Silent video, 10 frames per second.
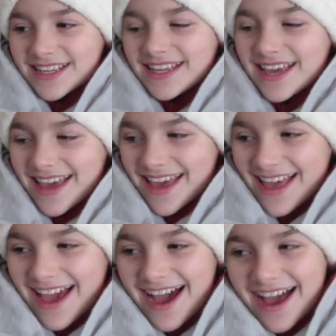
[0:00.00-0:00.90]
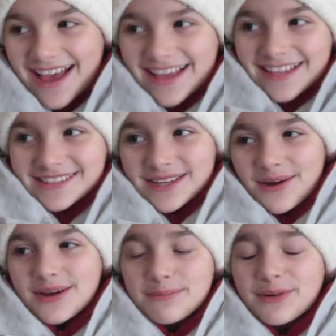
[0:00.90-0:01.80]
Yeah.
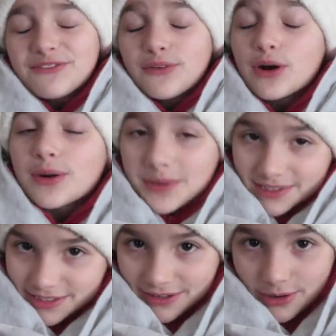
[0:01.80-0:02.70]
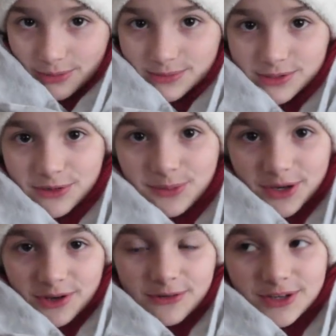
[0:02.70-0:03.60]
So before we start homeschool,
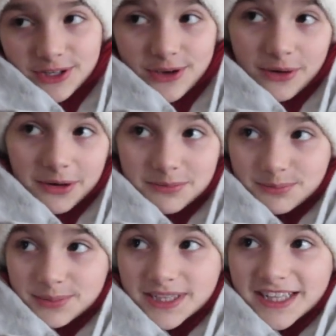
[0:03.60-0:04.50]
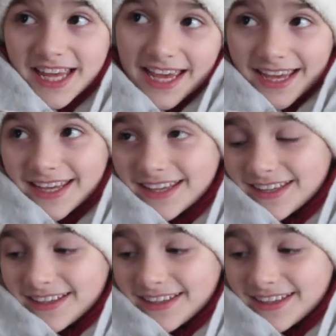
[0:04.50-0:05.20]
we are going to go out and play.